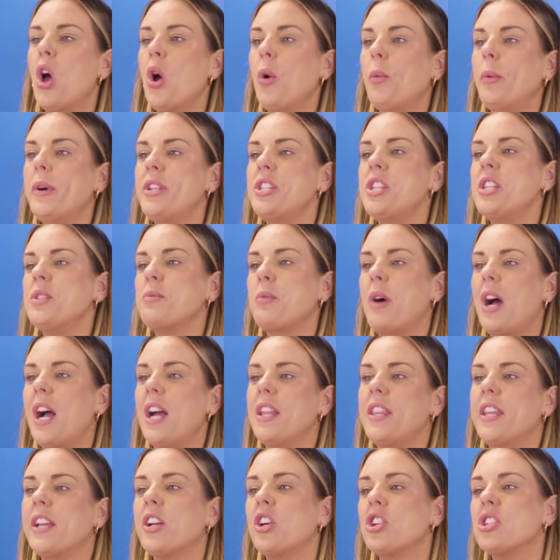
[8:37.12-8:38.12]
which is why
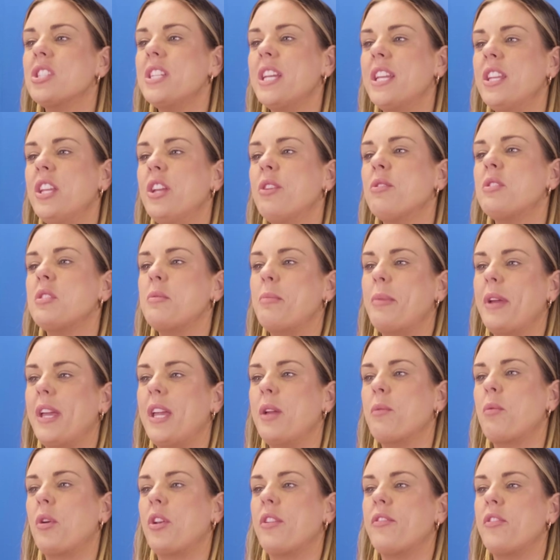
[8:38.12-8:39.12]
they continue to be
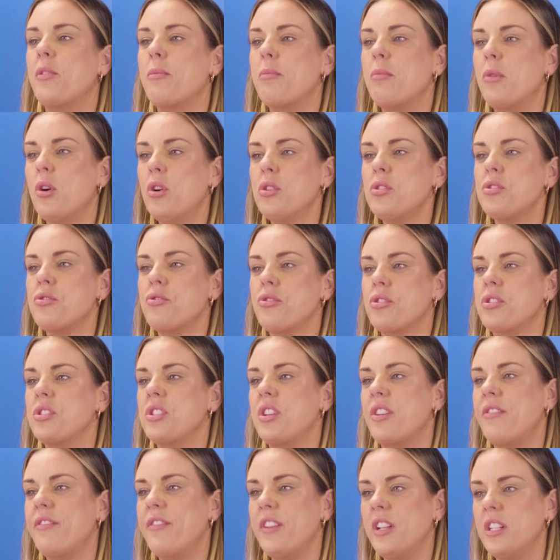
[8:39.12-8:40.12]
one of the most trusted
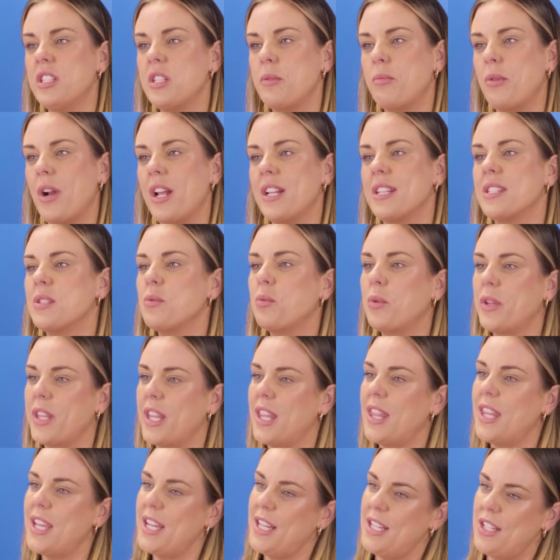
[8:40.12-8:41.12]
filter brands within
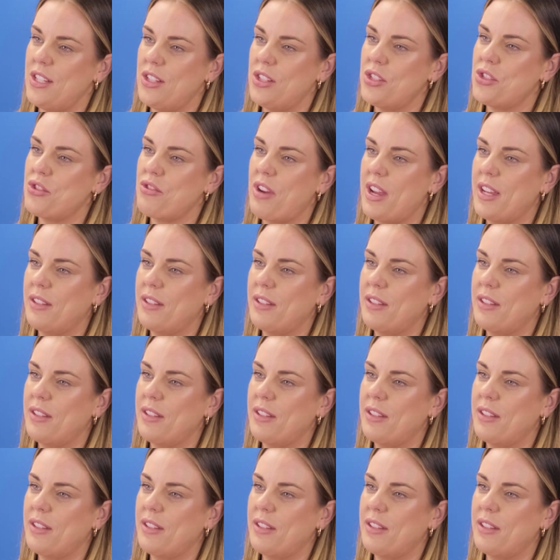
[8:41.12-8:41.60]
the industry.